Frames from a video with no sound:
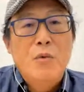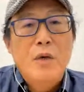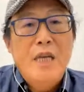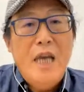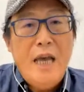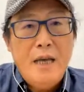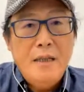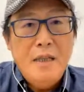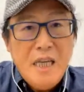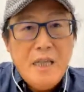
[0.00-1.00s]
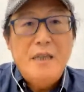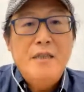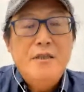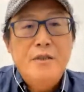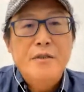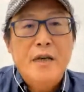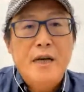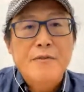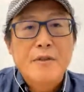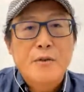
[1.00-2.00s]
we need to
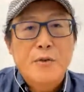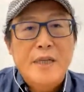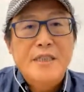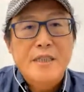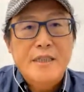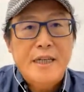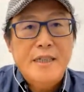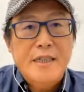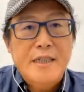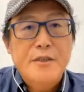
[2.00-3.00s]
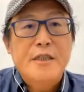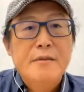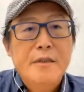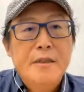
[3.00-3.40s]
have a greater attention